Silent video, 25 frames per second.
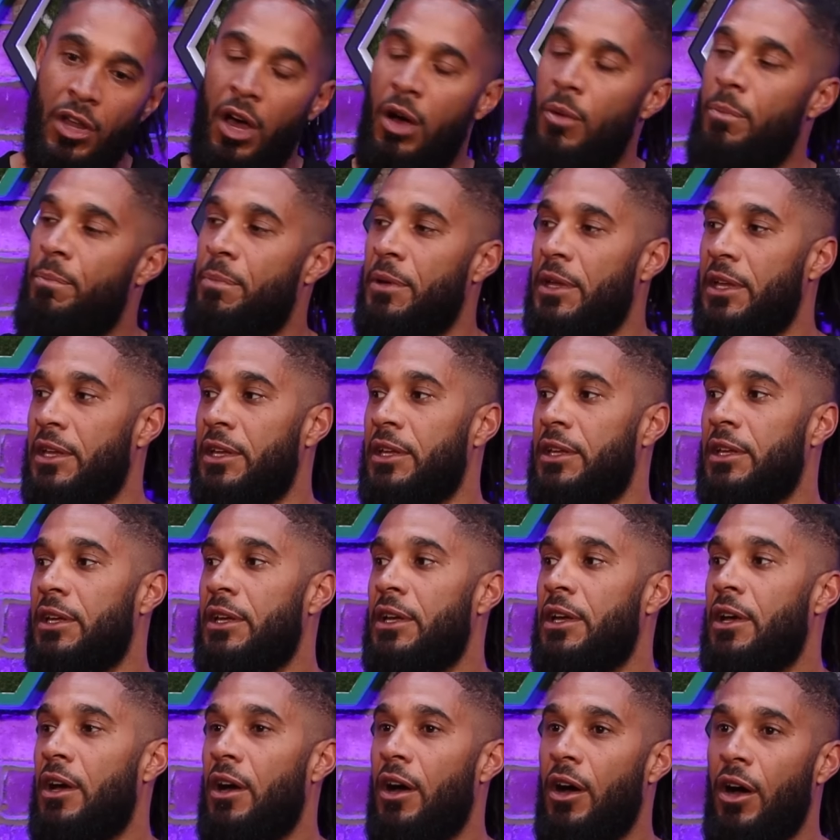cannot
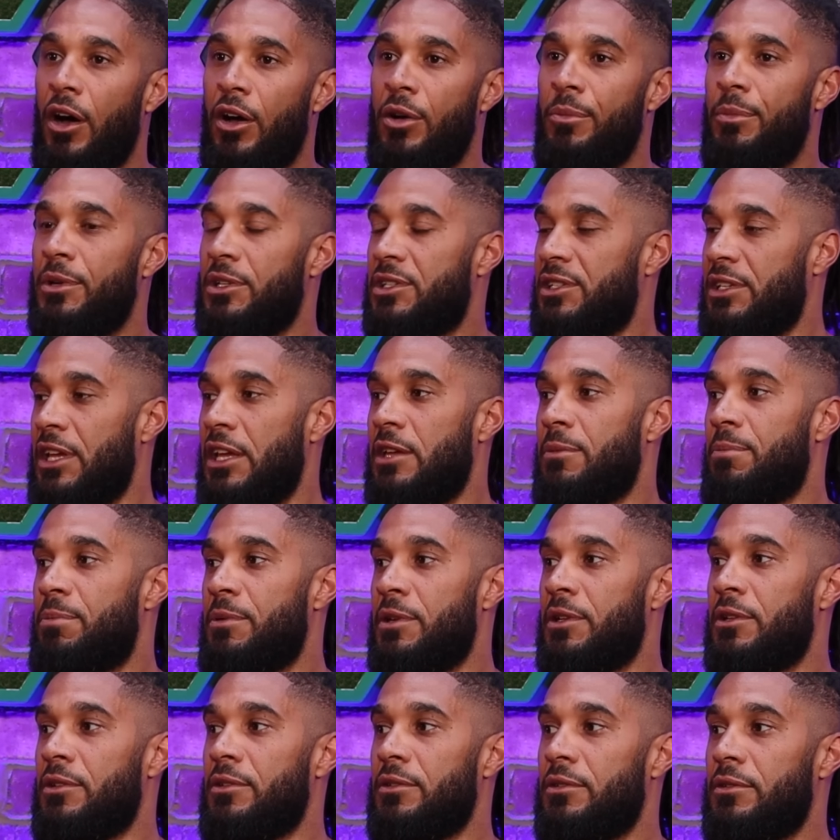be a Homo
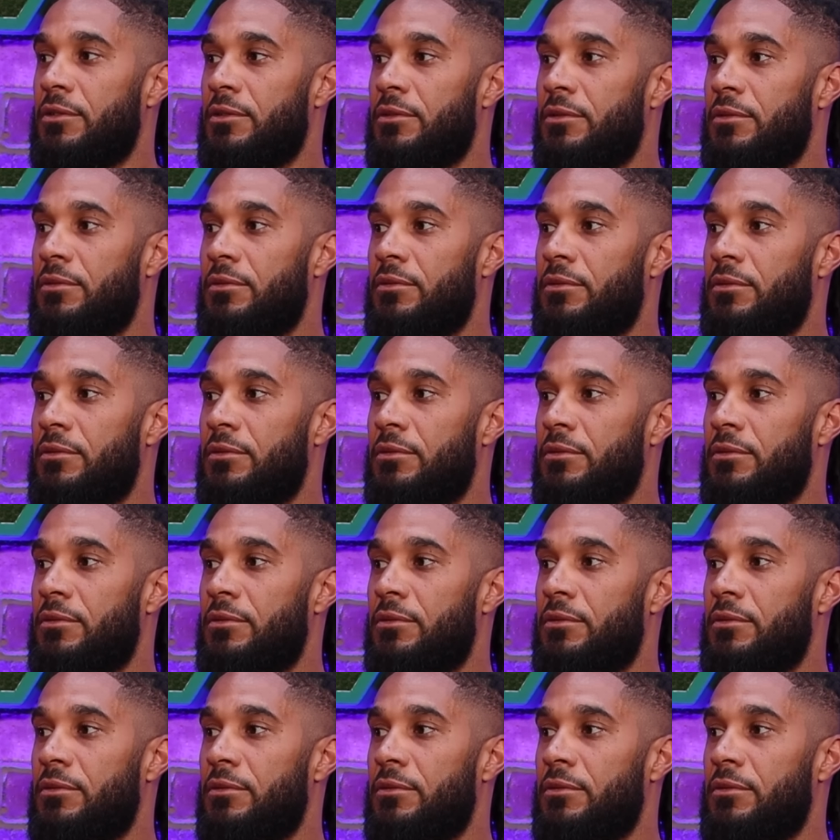sapien.